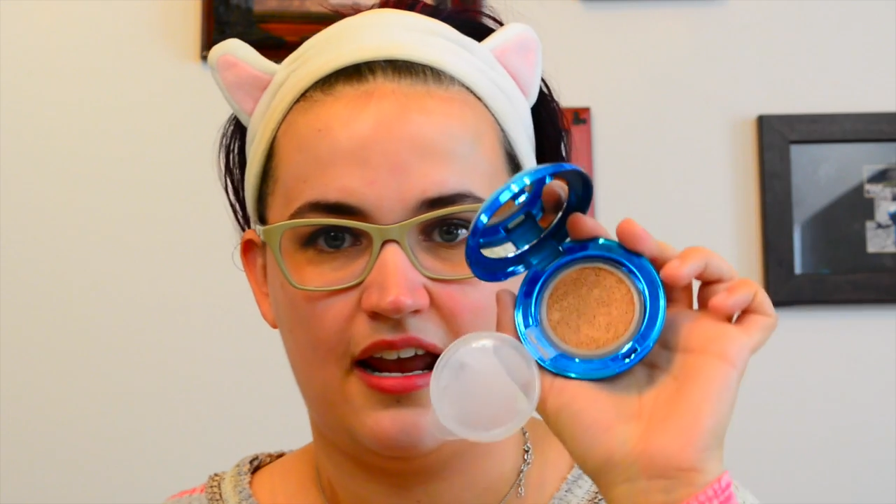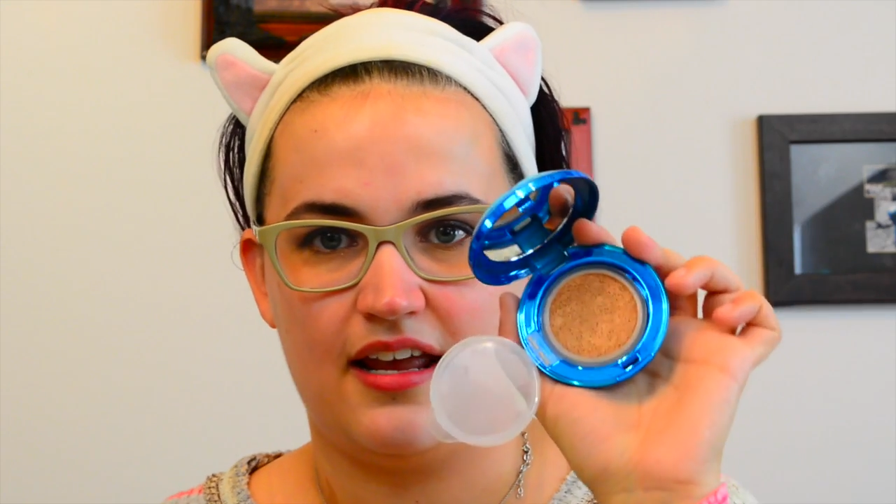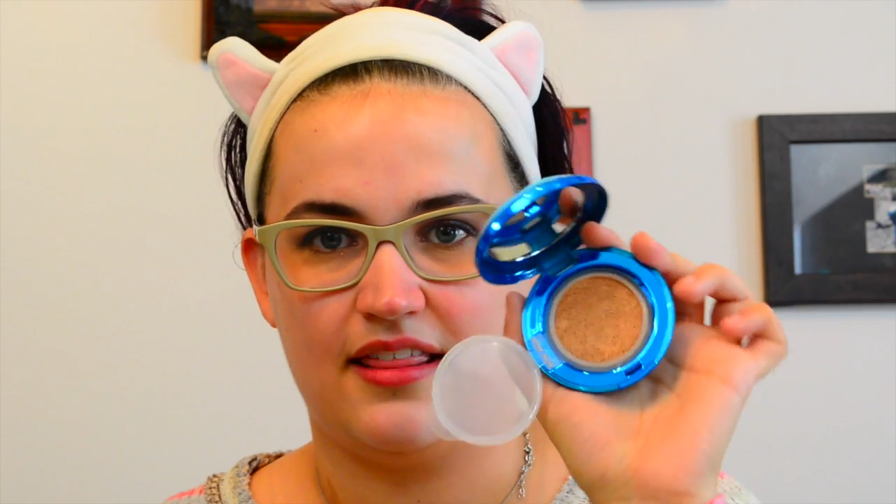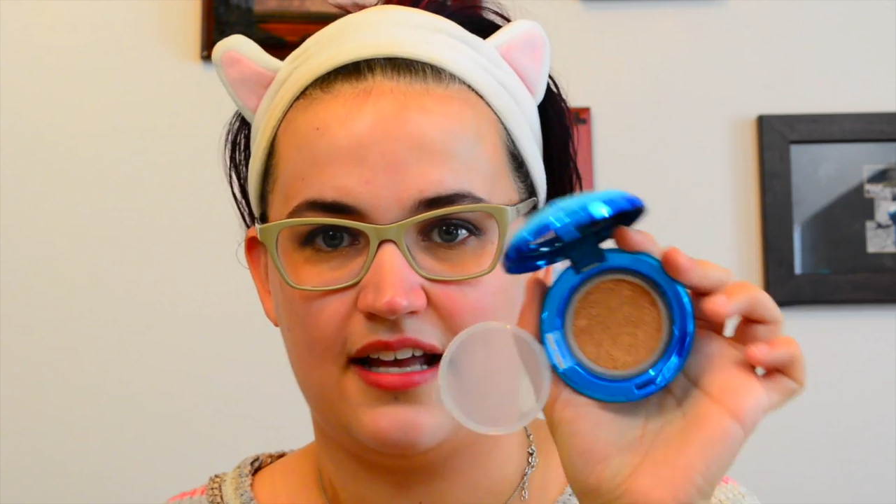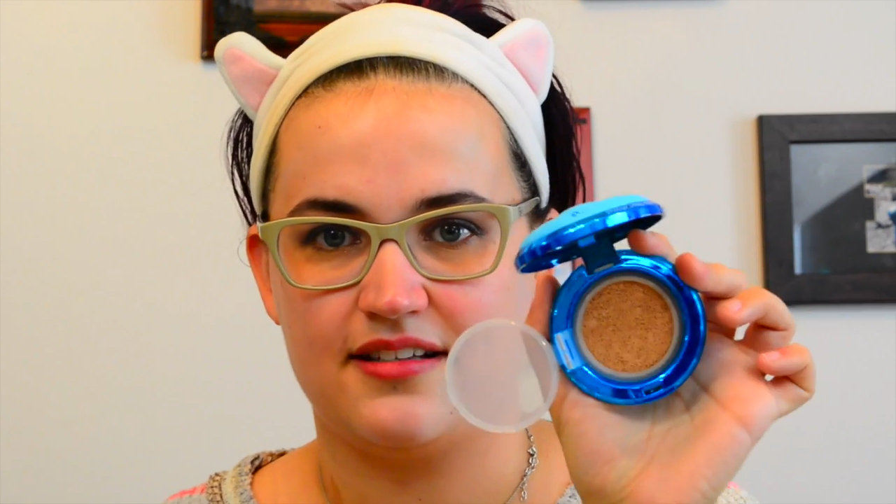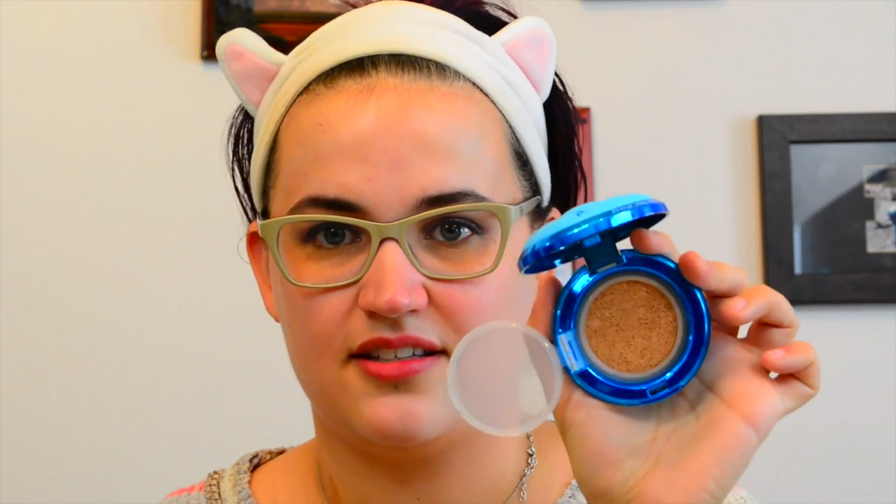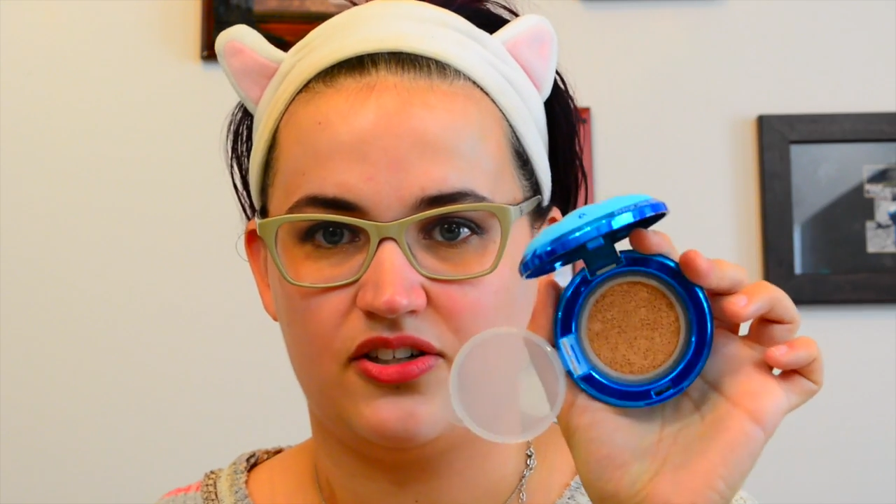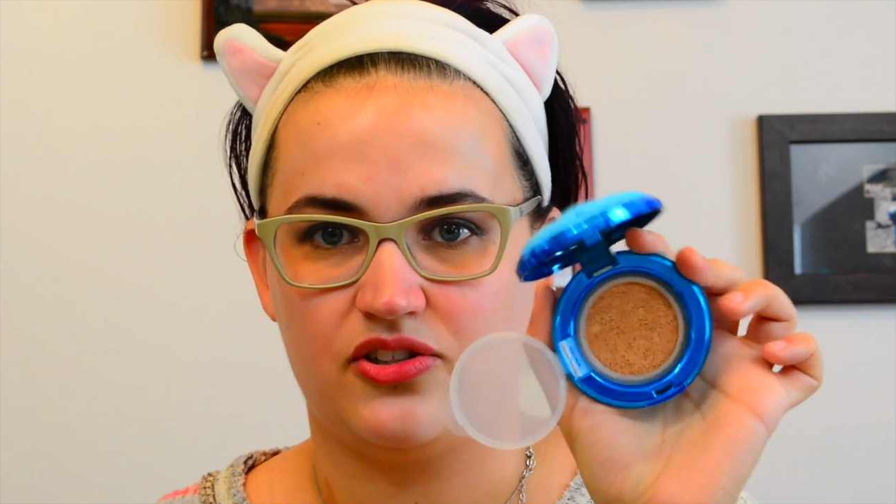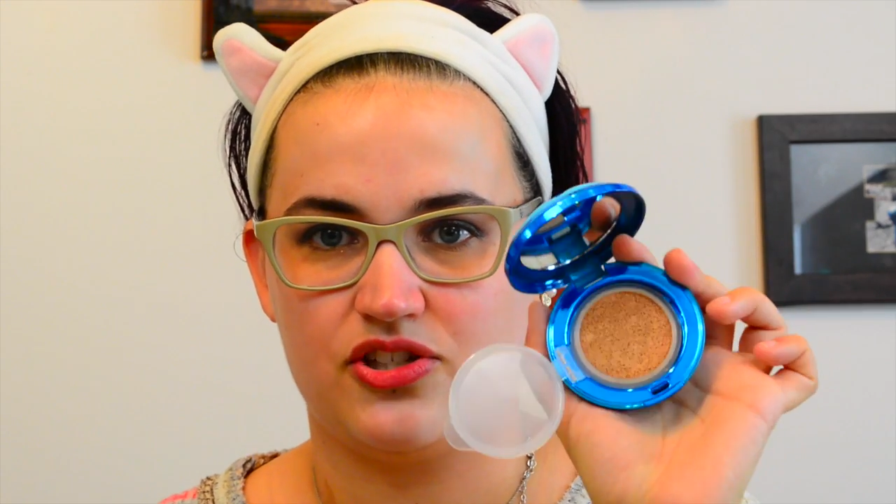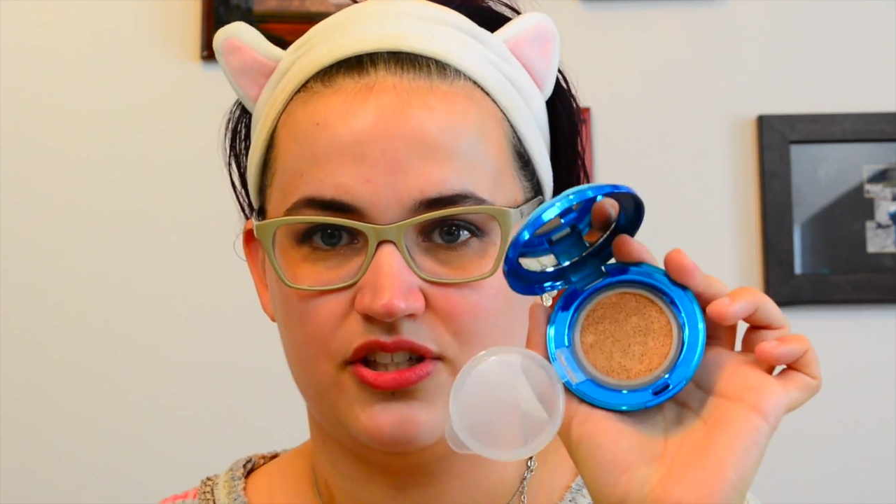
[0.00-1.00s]
and that's the
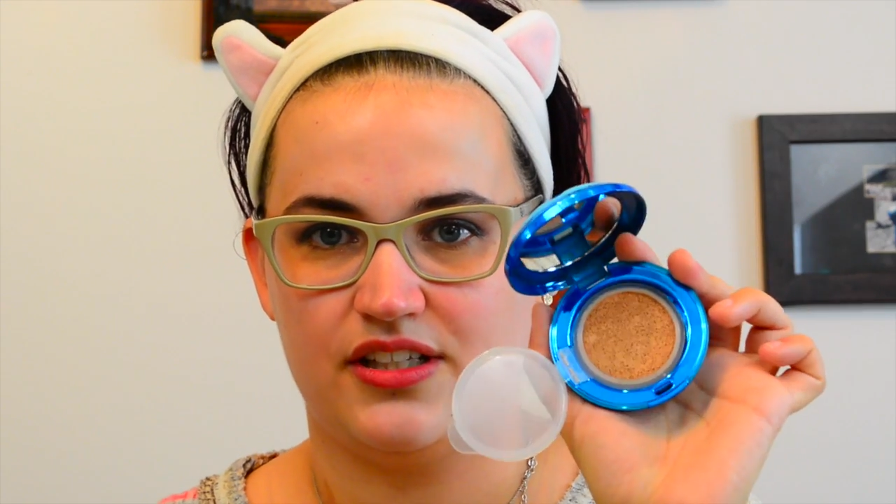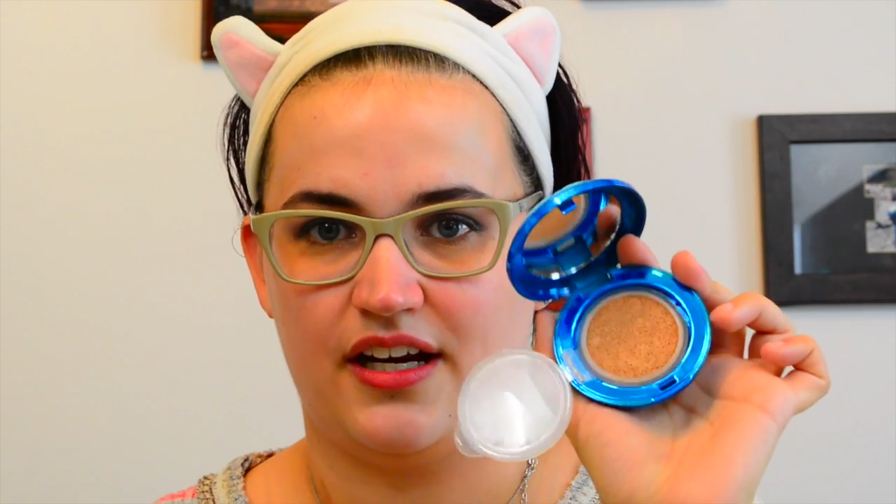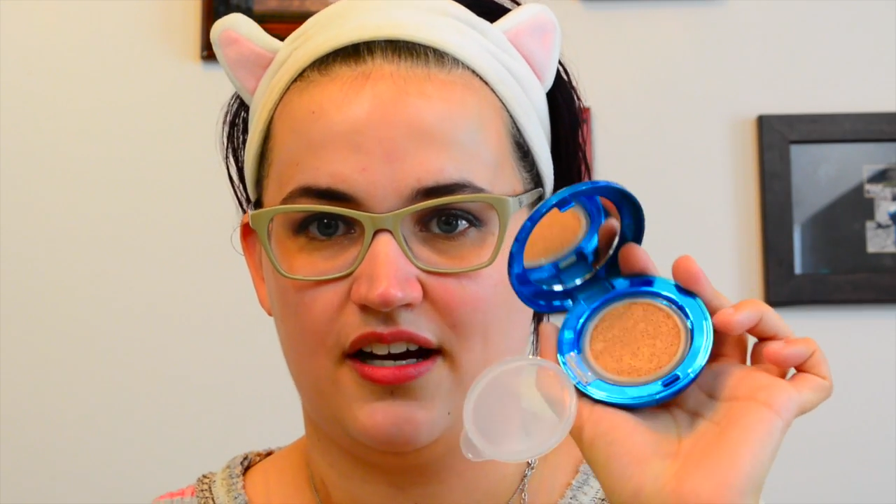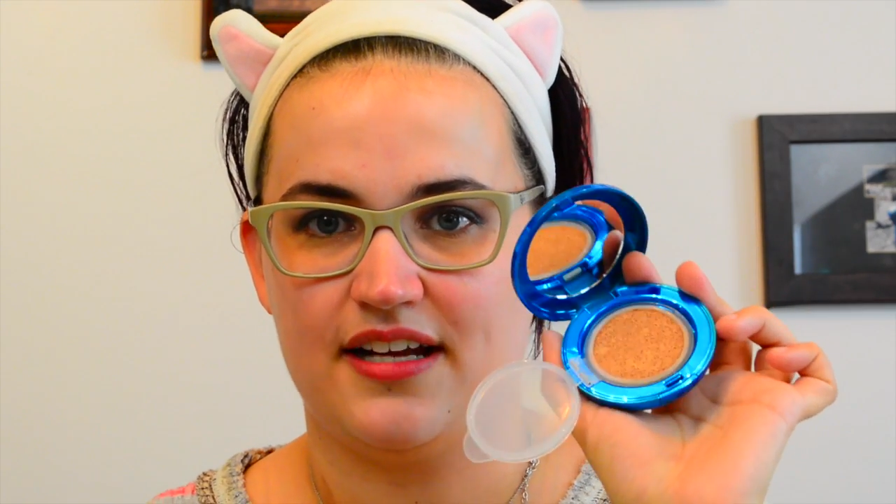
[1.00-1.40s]
cushion there.